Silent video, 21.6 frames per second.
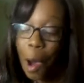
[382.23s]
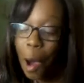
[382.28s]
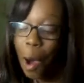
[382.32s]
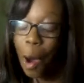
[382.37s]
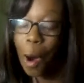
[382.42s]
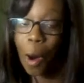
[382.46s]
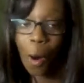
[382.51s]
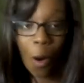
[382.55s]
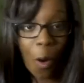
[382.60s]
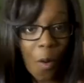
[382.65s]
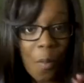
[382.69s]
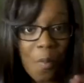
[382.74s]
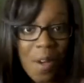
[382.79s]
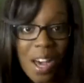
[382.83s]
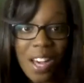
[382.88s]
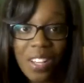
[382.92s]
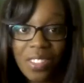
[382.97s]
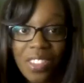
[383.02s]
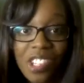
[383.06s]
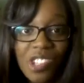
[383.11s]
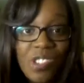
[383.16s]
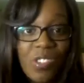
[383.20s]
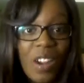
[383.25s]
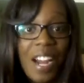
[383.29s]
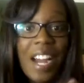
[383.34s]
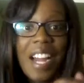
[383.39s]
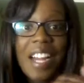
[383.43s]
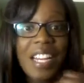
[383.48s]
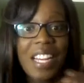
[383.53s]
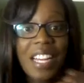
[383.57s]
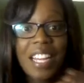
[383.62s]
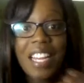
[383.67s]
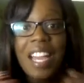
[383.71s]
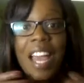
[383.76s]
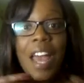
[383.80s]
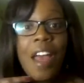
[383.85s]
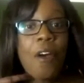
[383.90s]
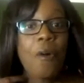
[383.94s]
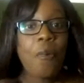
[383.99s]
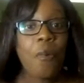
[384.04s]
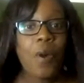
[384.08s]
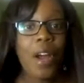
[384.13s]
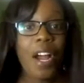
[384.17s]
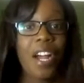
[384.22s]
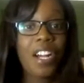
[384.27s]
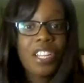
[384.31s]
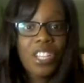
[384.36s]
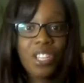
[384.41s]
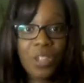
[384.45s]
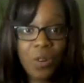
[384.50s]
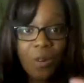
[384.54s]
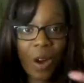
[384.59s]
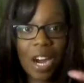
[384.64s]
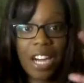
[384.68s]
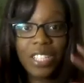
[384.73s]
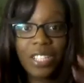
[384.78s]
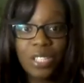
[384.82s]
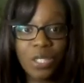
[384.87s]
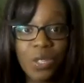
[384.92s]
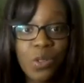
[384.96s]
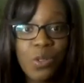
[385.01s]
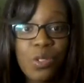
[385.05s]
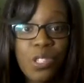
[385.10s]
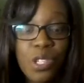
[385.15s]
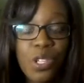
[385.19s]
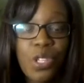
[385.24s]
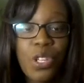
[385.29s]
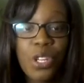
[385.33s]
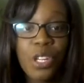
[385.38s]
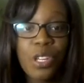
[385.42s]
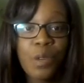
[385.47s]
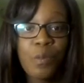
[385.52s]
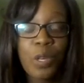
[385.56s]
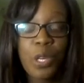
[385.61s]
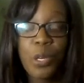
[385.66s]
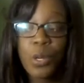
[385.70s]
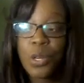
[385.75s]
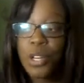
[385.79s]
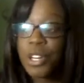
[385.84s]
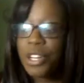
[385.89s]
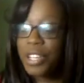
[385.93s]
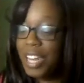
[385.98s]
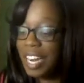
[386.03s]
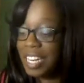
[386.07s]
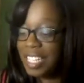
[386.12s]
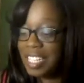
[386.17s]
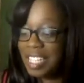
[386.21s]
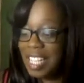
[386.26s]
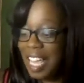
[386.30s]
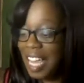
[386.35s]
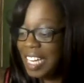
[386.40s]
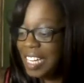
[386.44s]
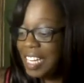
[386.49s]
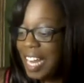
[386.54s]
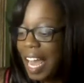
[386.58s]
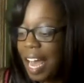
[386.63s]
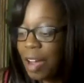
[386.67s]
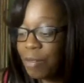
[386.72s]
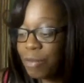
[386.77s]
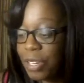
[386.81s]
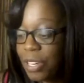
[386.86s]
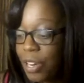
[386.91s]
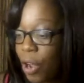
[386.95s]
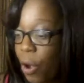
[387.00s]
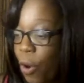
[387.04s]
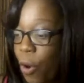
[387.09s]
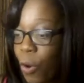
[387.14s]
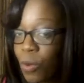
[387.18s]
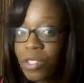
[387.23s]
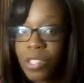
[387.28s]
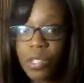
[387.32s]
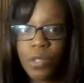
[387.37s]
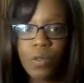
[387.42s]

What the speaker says: a whole month of training where you are glued to your computer. You got to take down notes.